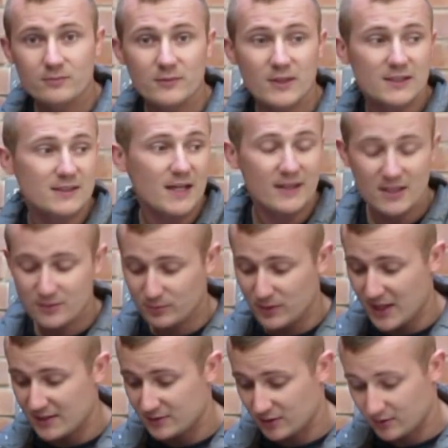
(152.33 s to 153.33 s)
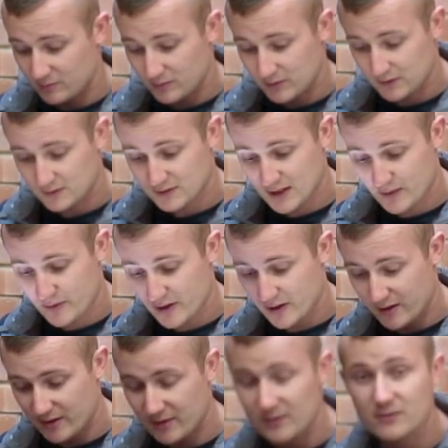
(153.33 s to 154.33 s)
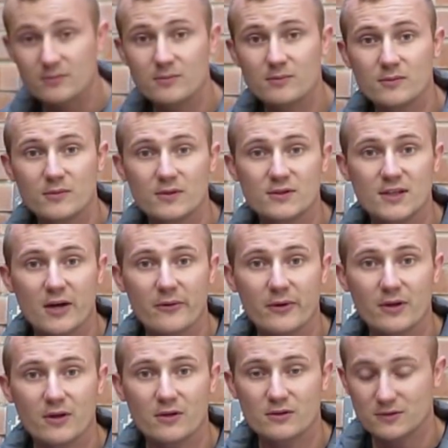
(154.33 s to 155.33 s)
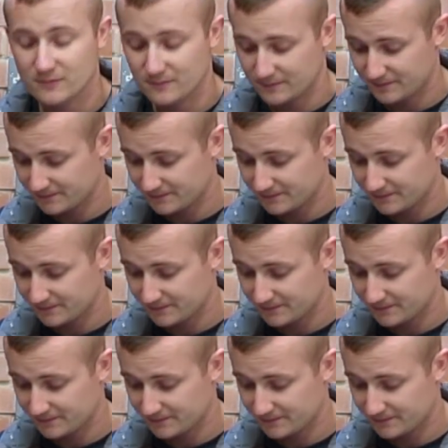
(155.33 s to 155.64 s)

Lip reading: Let's get these plates on and see how it looks.